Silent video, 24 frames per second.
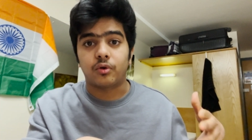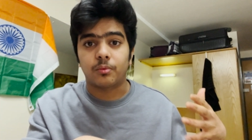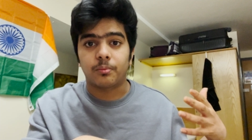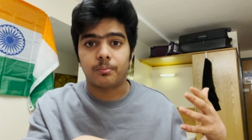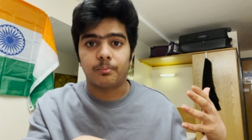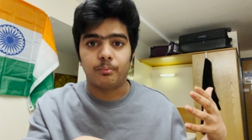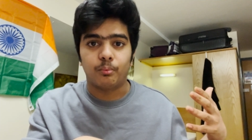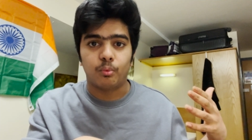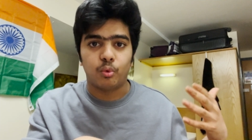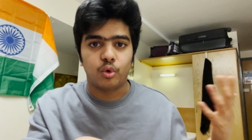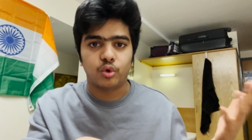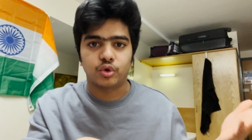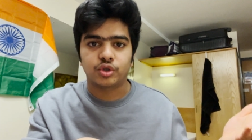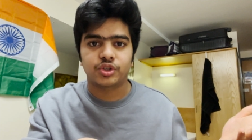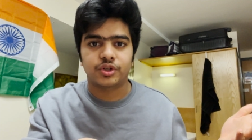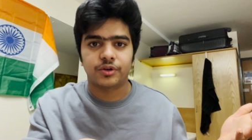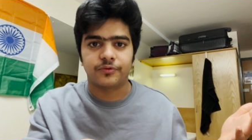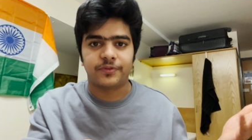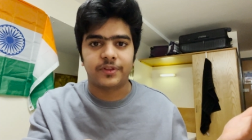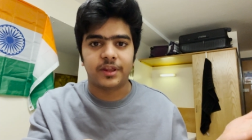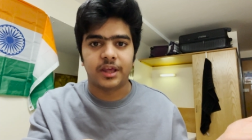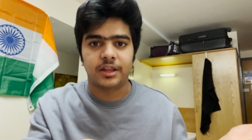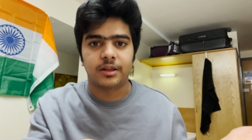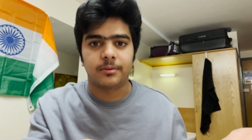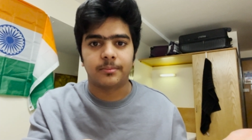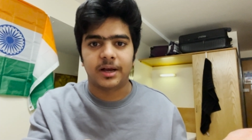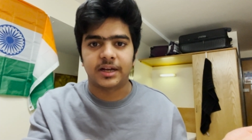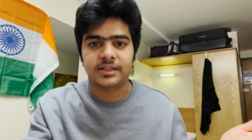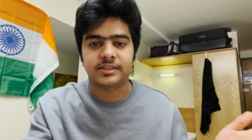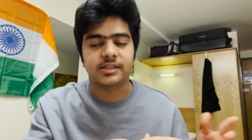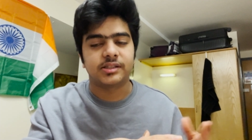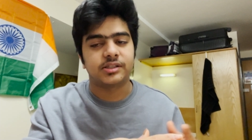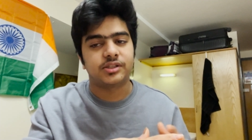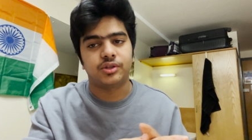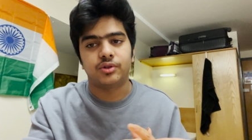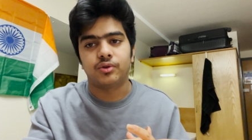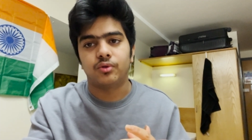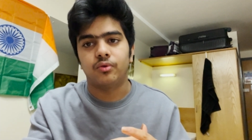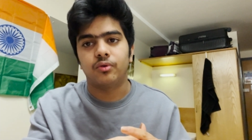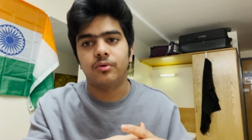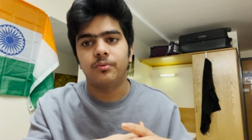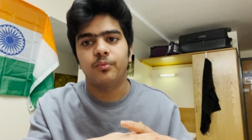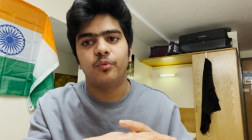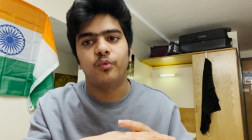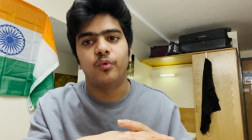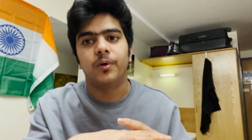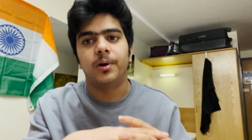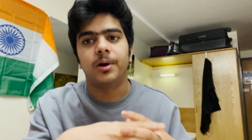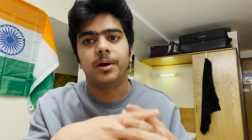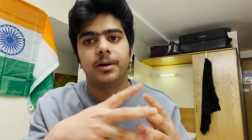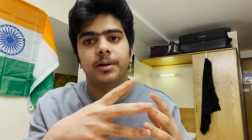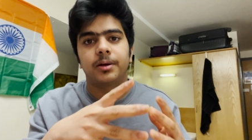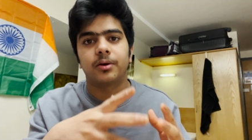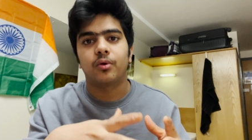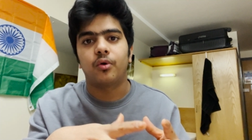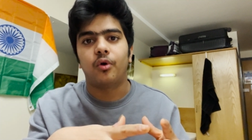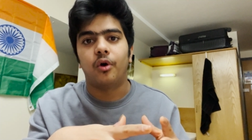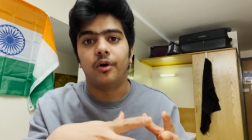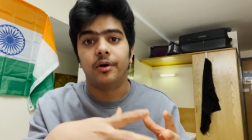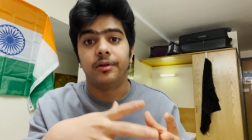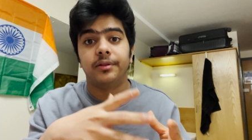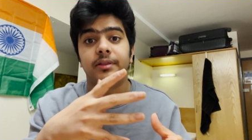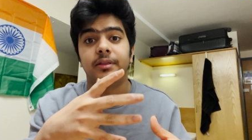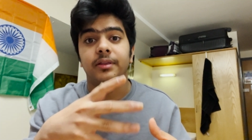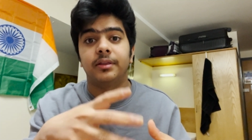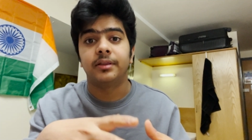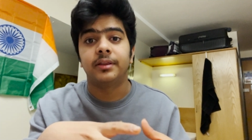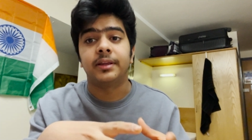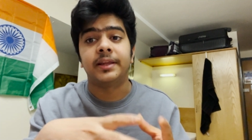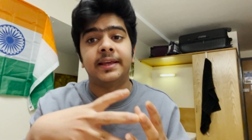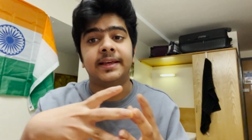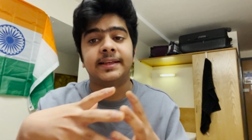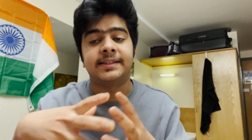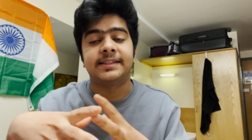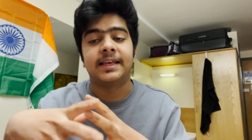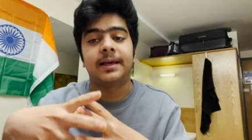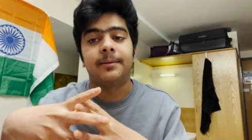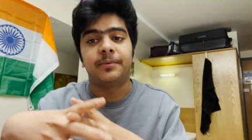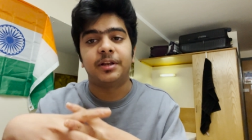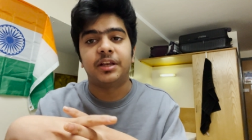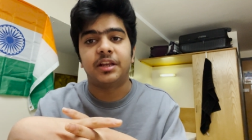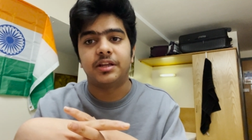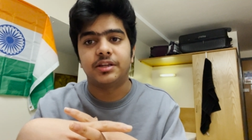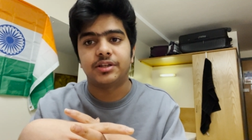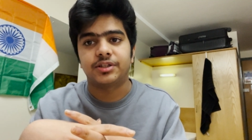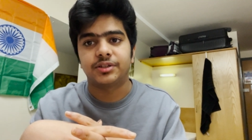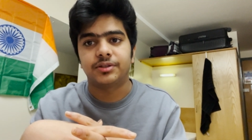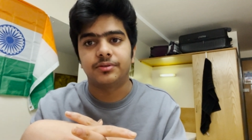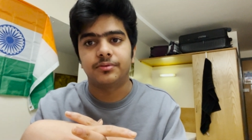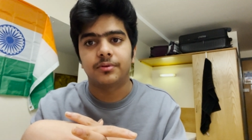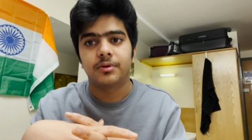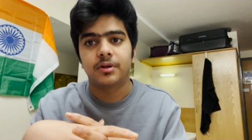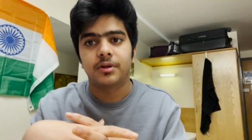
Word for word: most of the other marks, as you know, were on the examination.